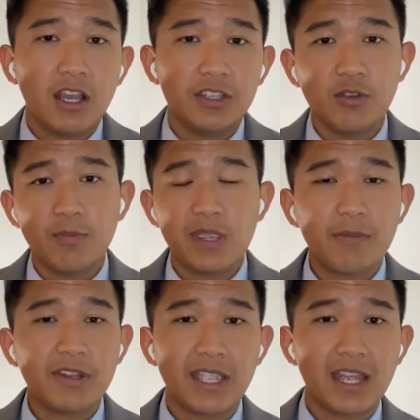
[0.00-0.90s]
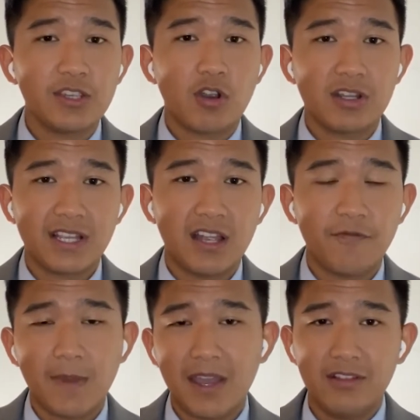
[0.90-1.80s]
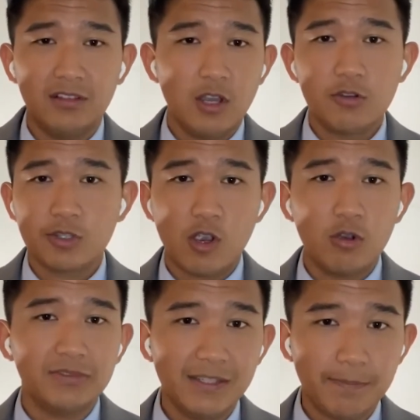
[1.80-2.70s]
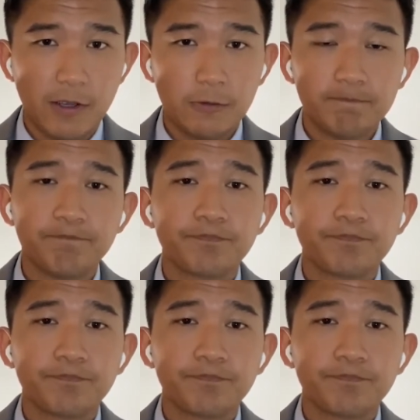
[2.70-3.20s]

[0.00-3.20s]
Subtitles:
You'll be able to get a yard sign from either Lowe's or Home Depot.